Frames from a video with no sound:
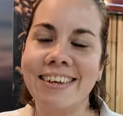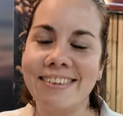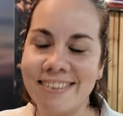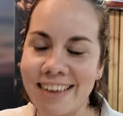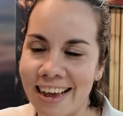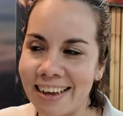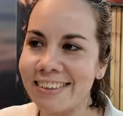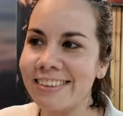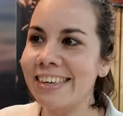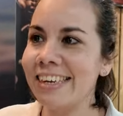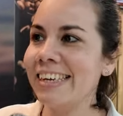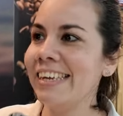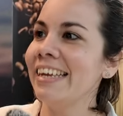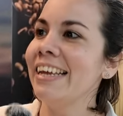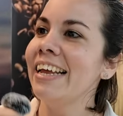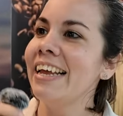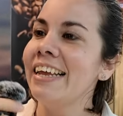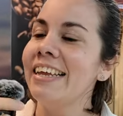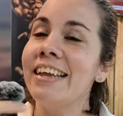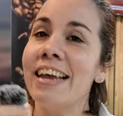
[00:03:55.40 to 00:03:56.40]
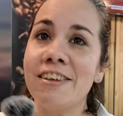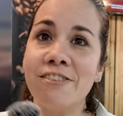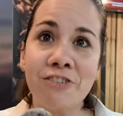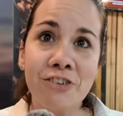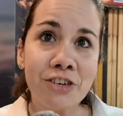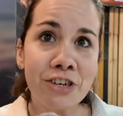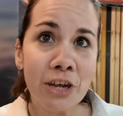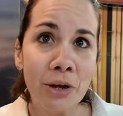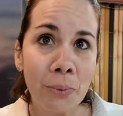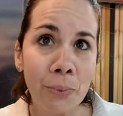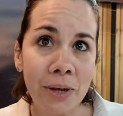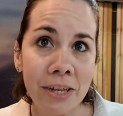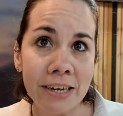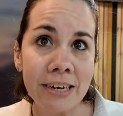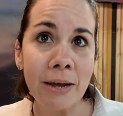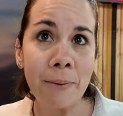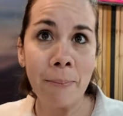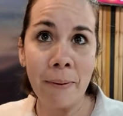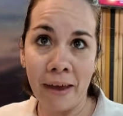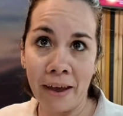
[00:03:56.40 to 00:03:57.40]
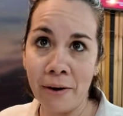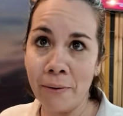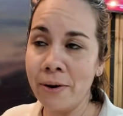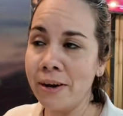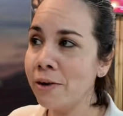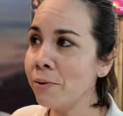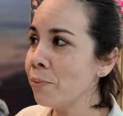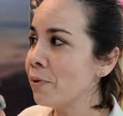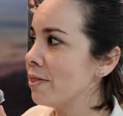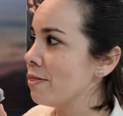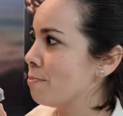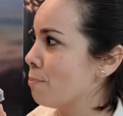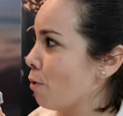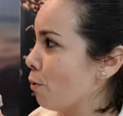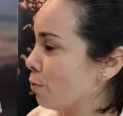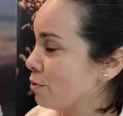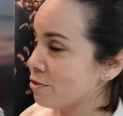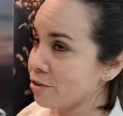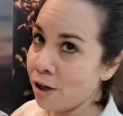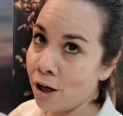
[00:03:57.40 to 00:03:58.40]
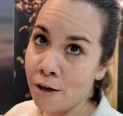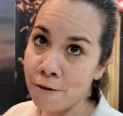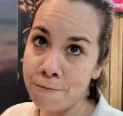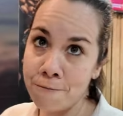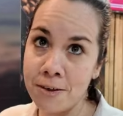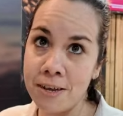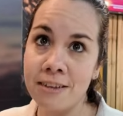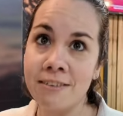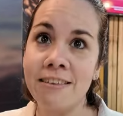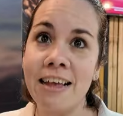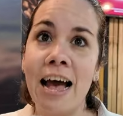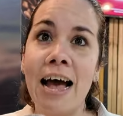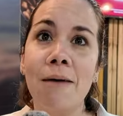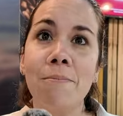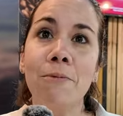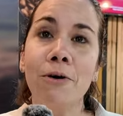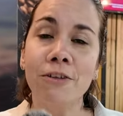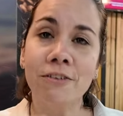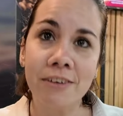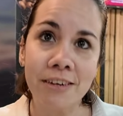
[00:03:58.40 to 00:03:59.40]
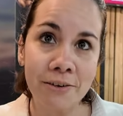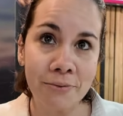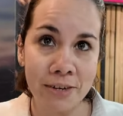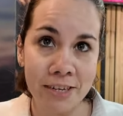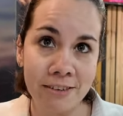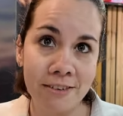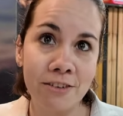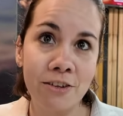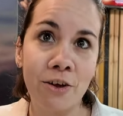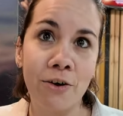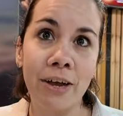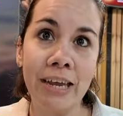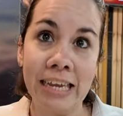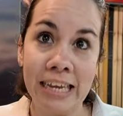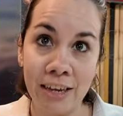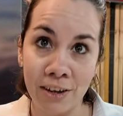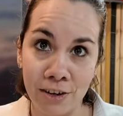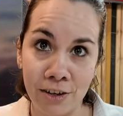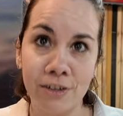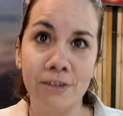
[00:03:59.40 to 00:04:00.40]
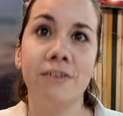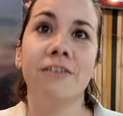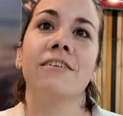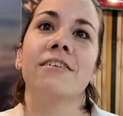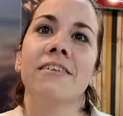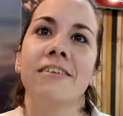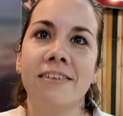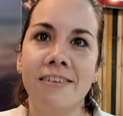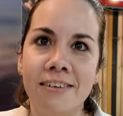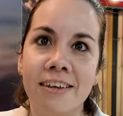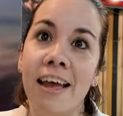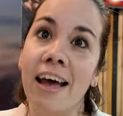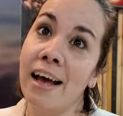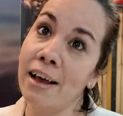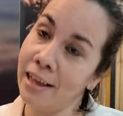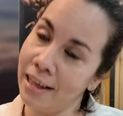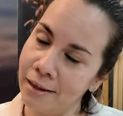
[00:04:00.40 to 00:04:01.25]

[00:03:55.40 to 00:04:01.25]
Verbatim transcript: Exactly. Yesterday we did a pairing with both coffees and Monte Cristo Eagle, uh,